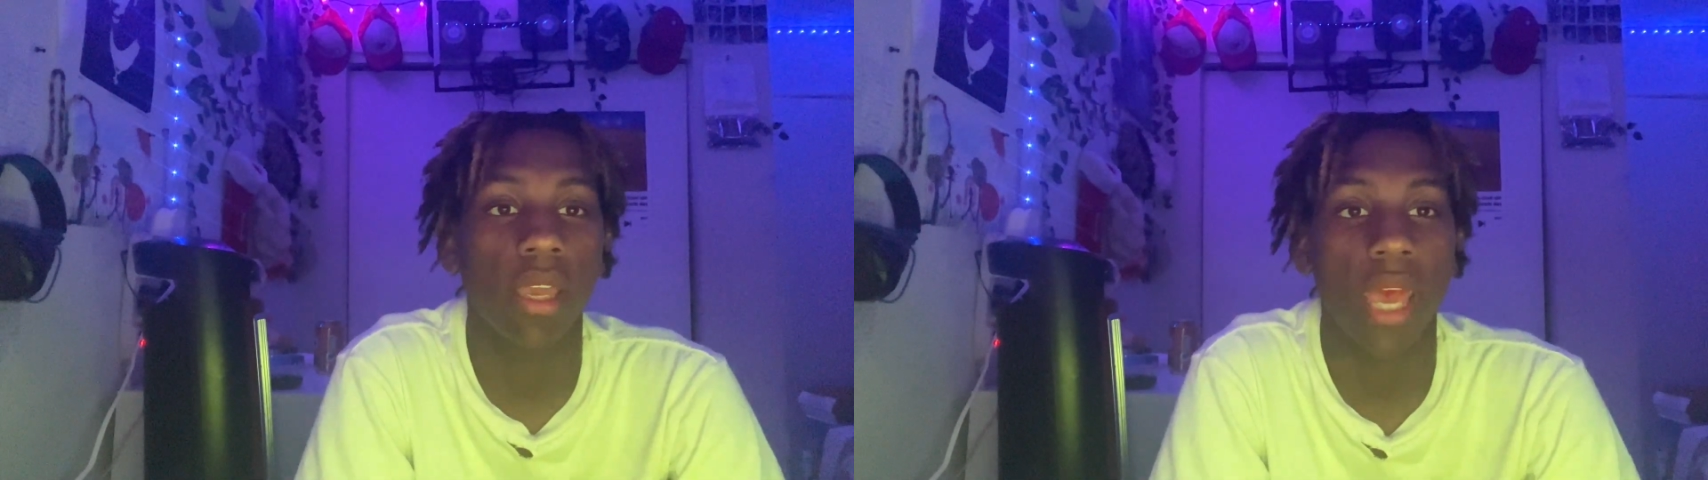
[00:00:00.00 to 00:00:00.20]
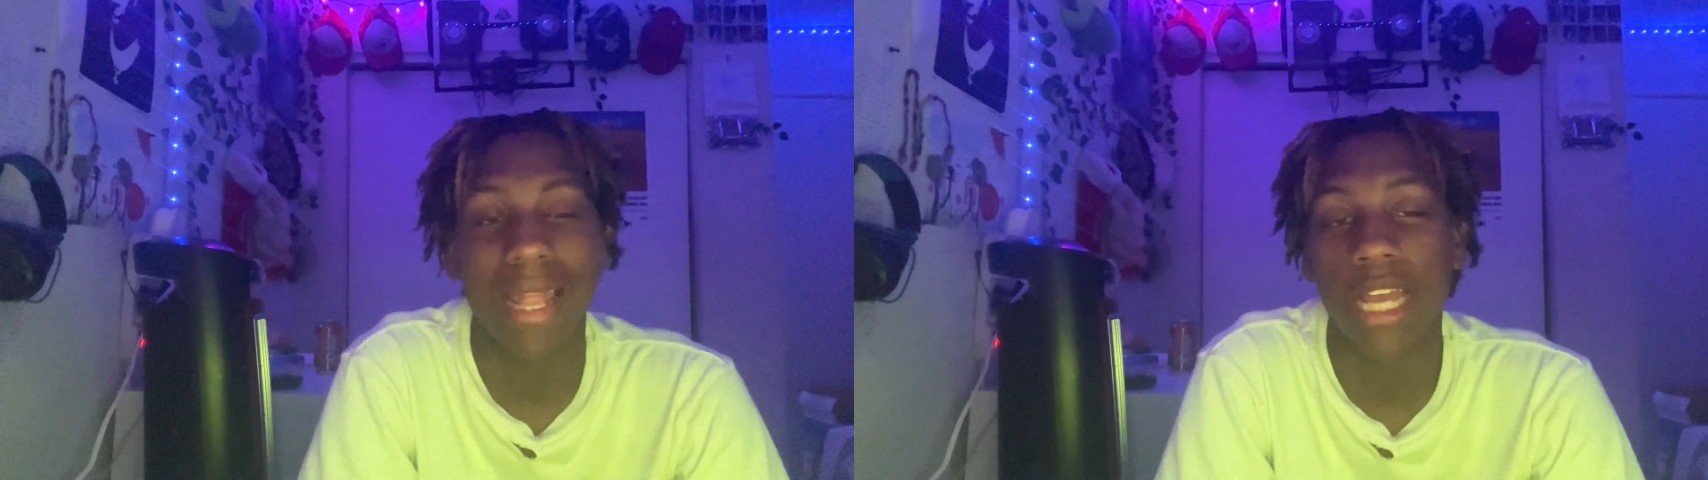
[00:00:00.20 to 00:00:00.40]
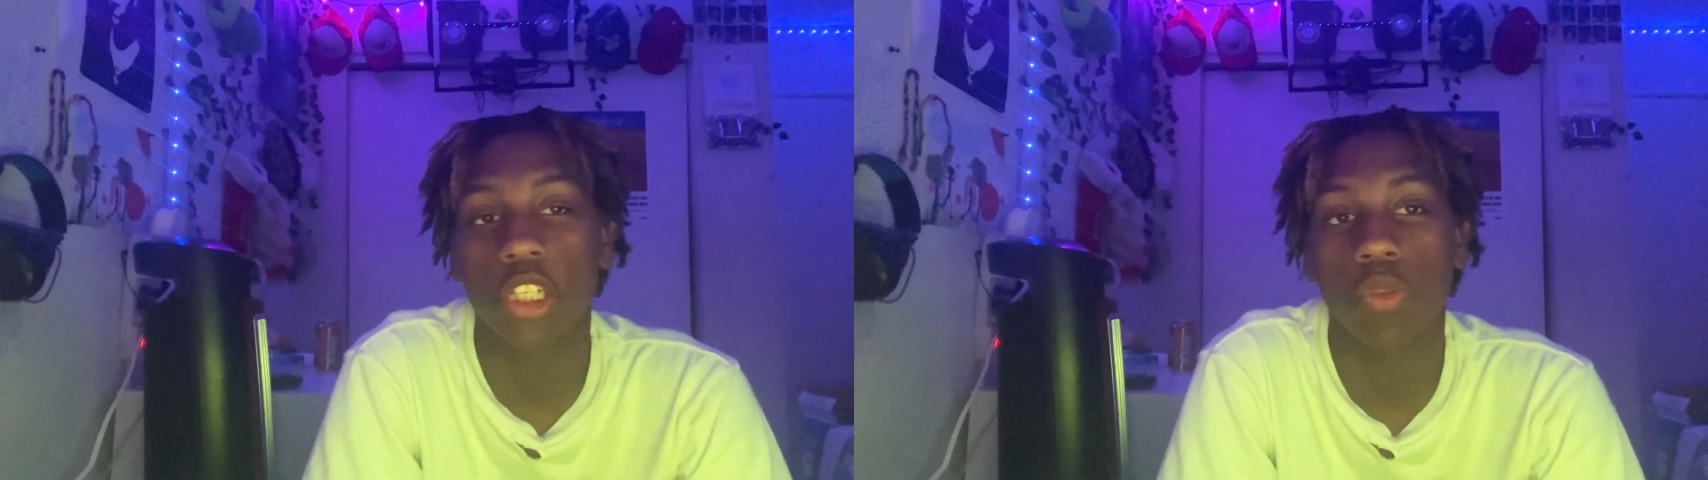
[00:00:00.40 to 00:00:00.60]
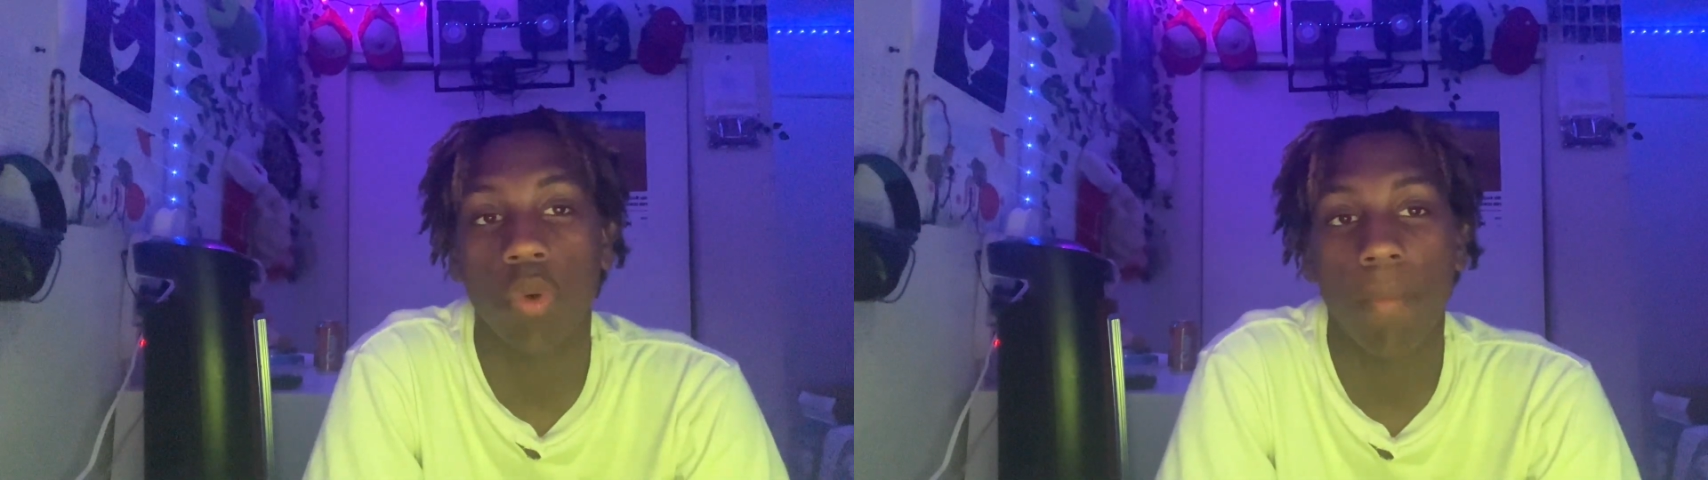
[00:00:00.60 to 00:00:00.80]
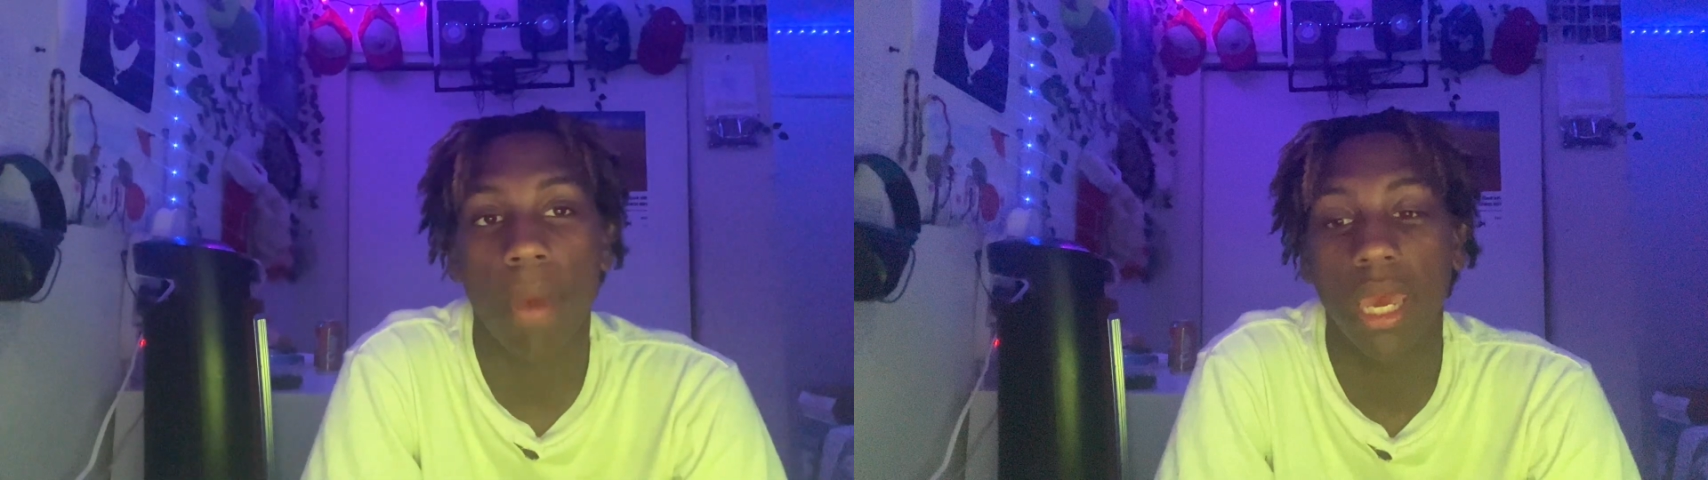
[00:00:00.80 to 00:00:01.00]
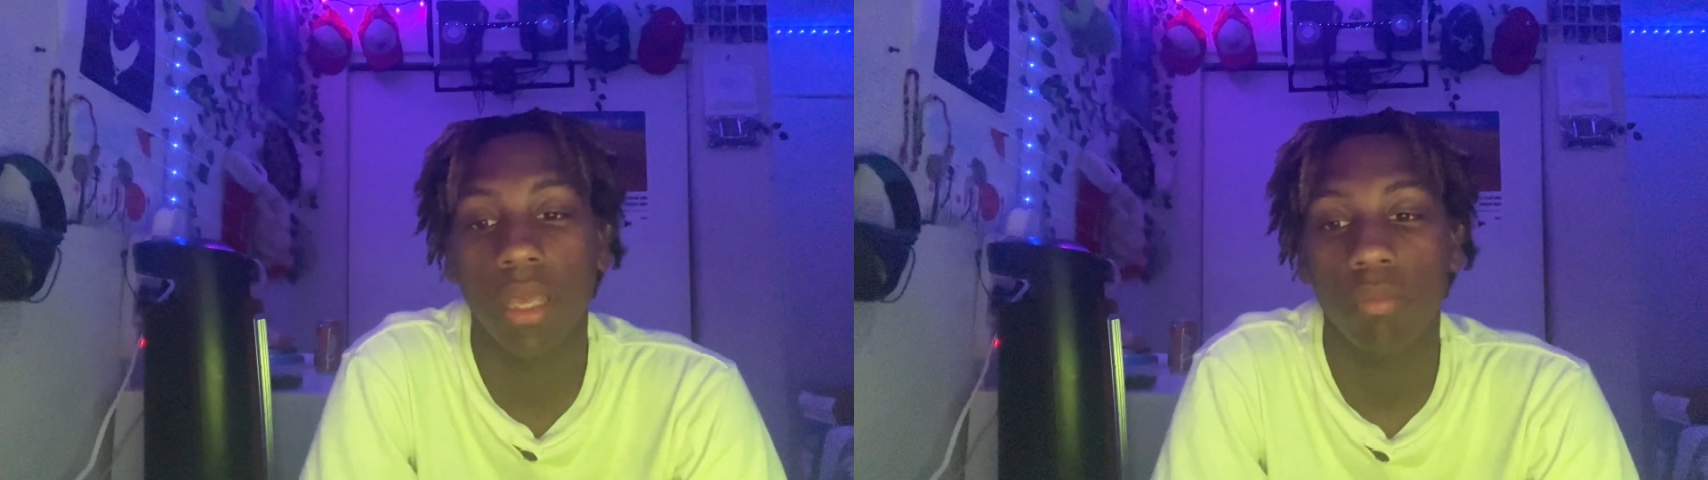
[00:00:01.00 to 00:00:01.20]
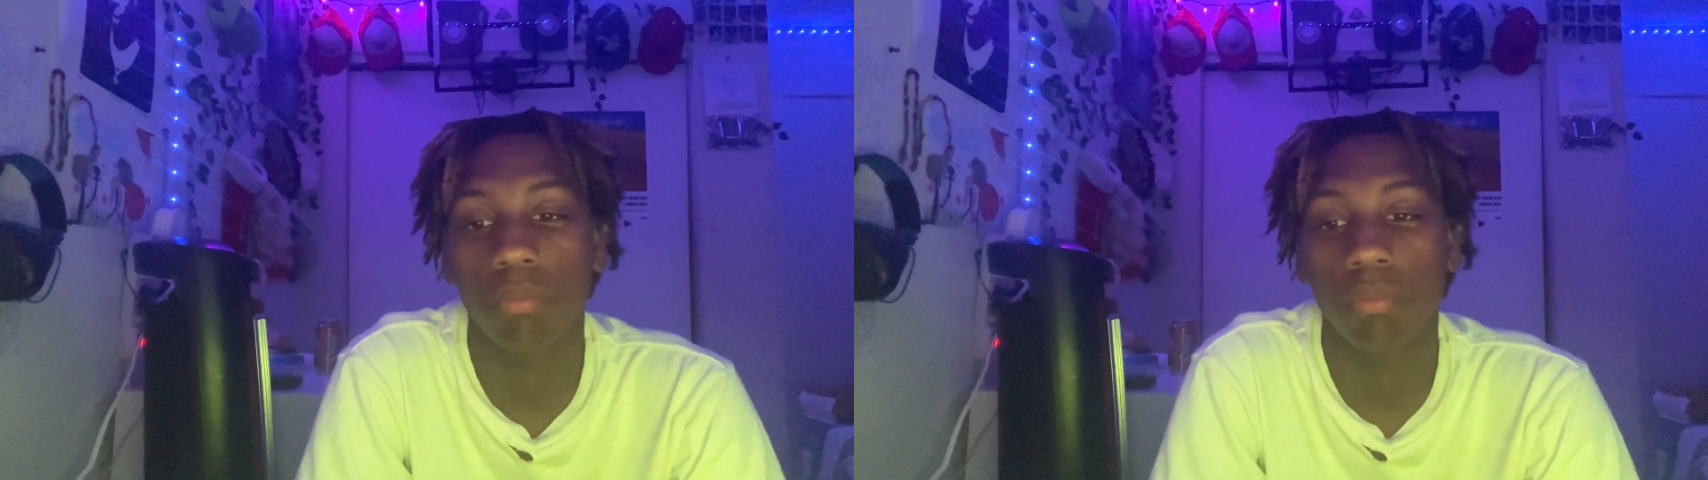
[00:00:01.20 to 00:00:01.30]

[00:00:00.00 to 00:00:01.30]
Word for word: and that's just what made